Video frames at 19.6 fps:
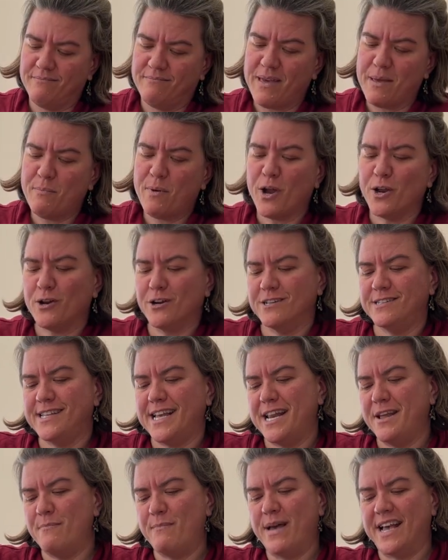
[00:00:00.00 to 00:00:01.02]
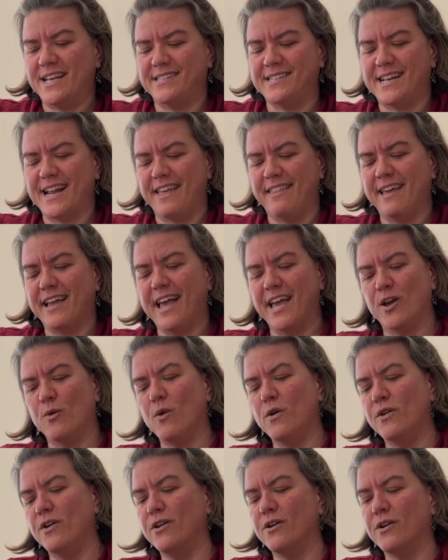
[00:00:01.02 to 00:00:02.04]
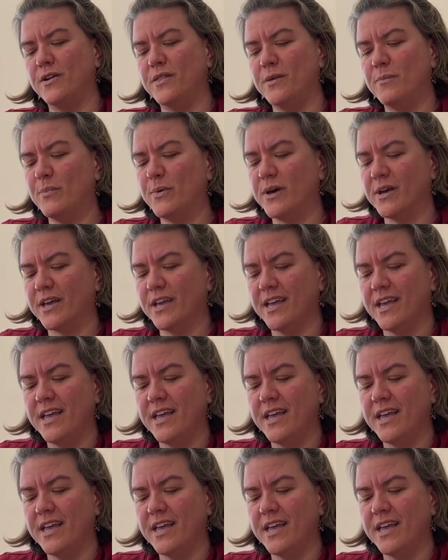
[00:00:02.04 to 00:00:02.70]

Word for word: My partner said it best, and I think I quoted her in the book.